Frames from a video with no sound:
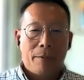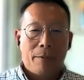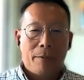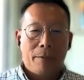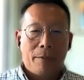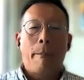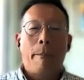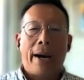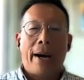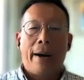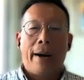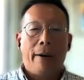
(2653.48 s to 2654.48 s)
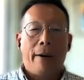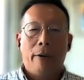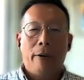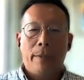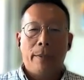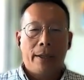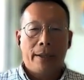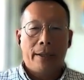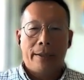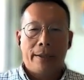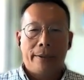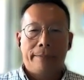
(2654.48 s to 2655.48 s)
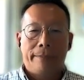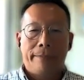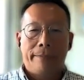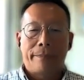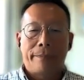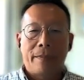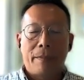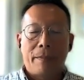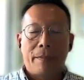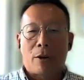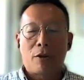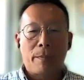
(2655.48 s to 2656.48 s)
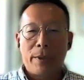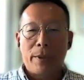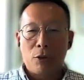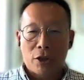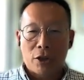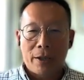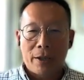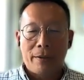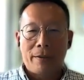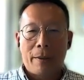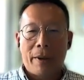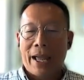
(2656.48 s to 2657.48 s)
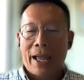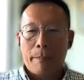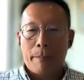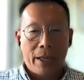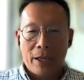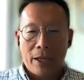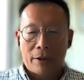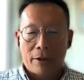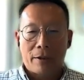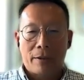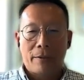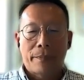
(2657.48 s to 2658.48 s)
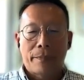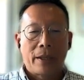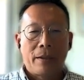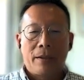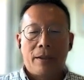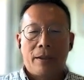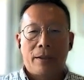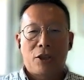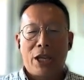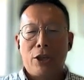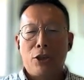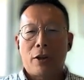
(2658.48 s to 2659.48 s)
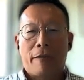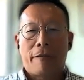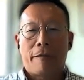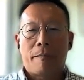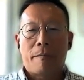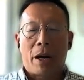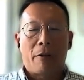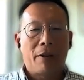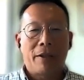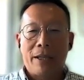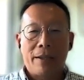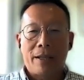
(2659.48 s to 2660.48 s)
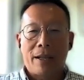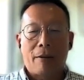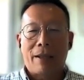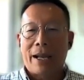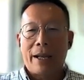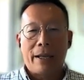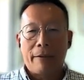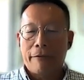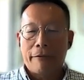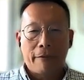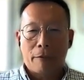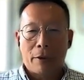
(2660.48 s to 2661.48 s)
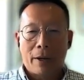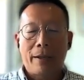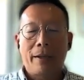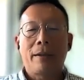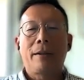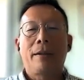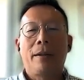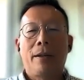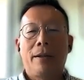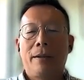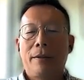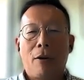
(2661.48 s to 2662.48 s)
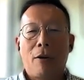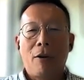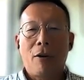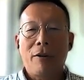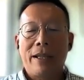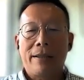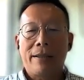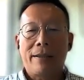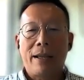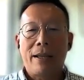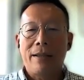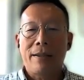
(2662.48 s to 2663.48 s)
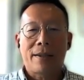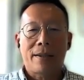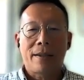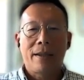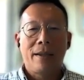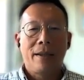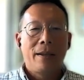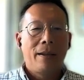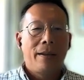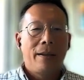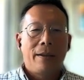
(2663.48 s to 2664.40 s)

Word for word: to think about um, my contribution am i happy here uh, change of priorities in our life right uh, all, all these things